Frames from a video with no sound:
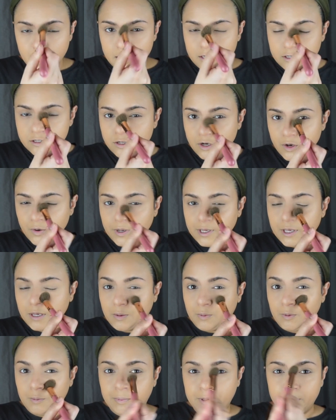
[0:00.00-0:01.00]
so
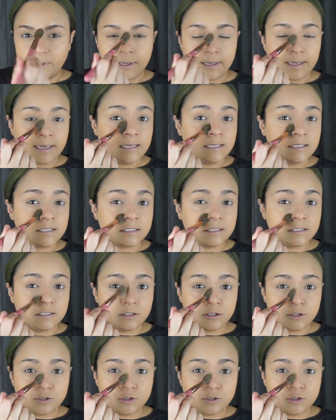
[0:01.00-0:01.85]
it will be easy